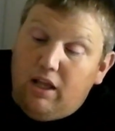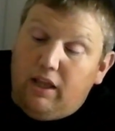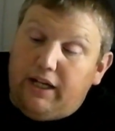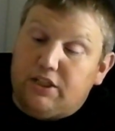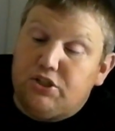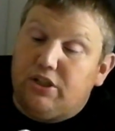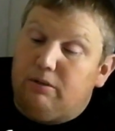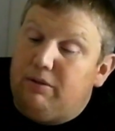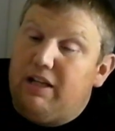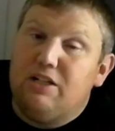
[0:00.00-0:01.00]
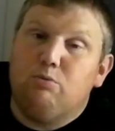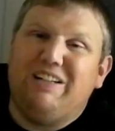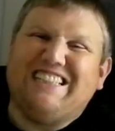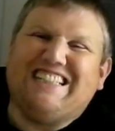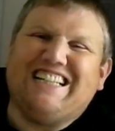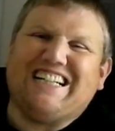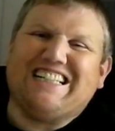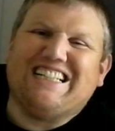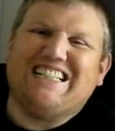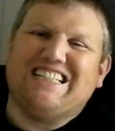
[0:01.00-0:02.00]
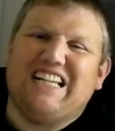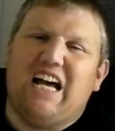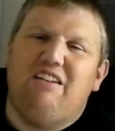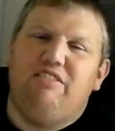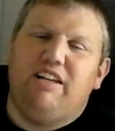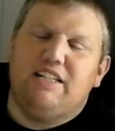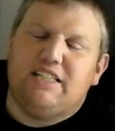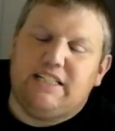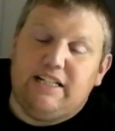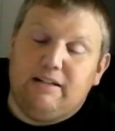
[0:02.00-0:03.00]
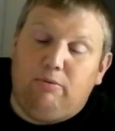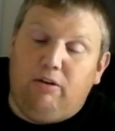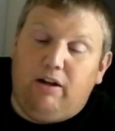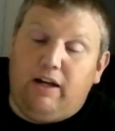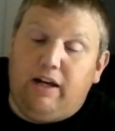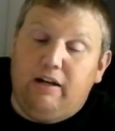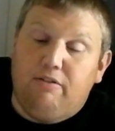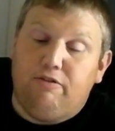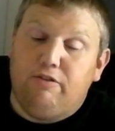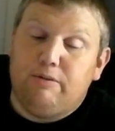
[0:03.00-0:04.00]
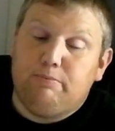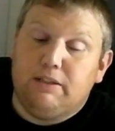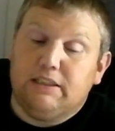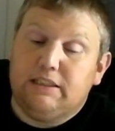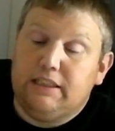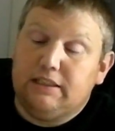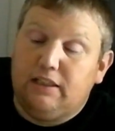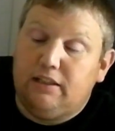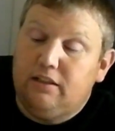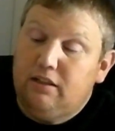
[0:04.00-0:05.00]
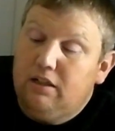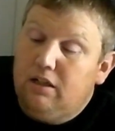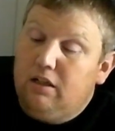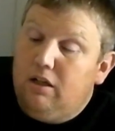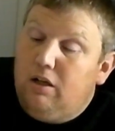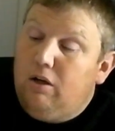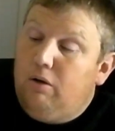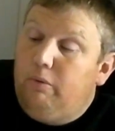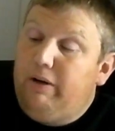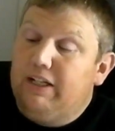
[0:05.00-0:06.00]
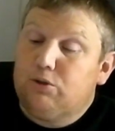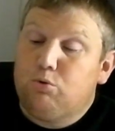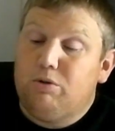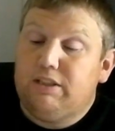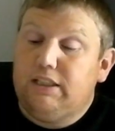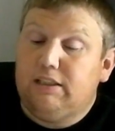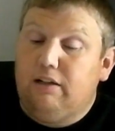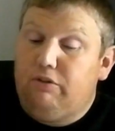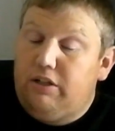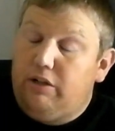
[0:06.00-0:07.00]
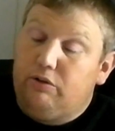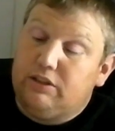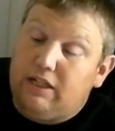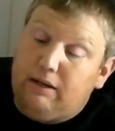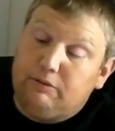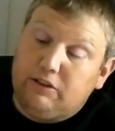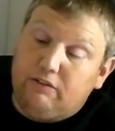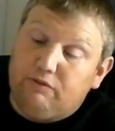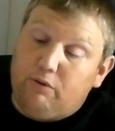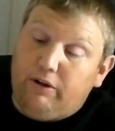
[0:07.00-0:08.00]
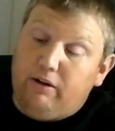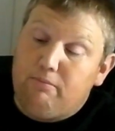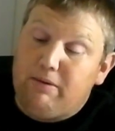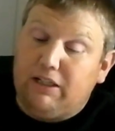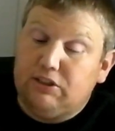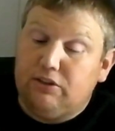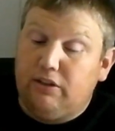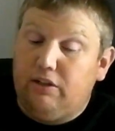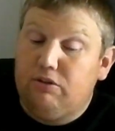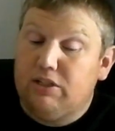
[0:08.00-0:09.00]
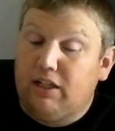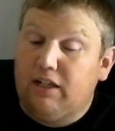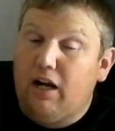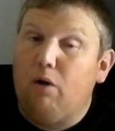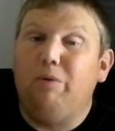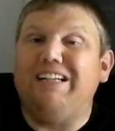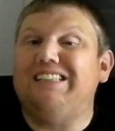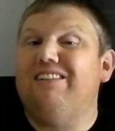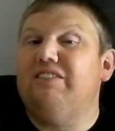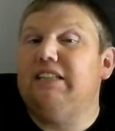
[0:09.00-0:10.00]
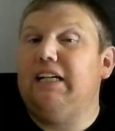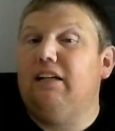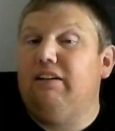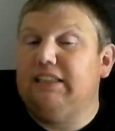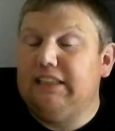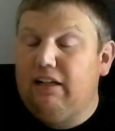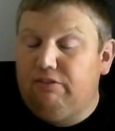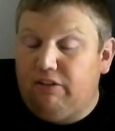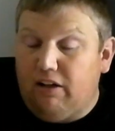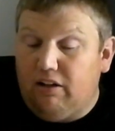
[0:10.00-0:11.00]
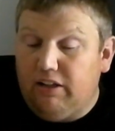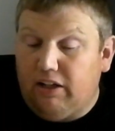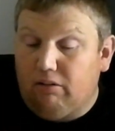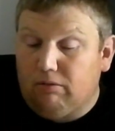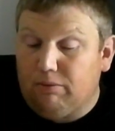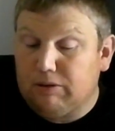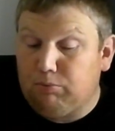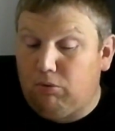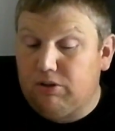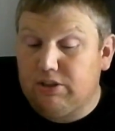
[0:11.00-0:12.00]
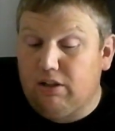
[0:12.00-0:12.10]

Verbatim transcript: Ladies and gentlemen, it is week six of the NCAA football season. We got 27 huge games here for you. Make sure you check out week 17 of the CFL here on Robert Sports